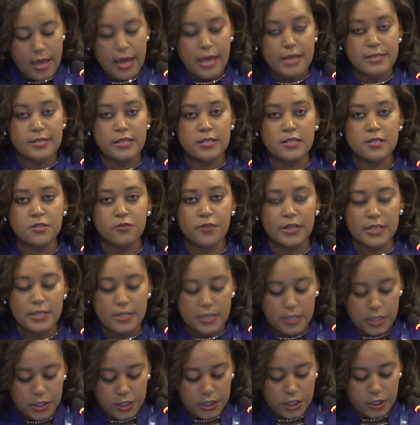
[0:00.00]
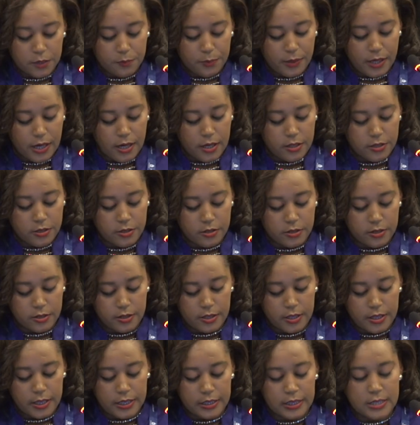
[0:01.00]
as a strategic partner
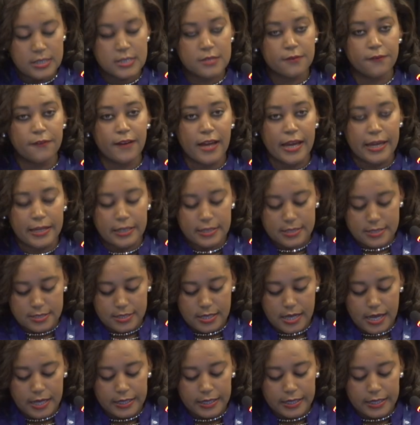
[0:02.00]
in its fight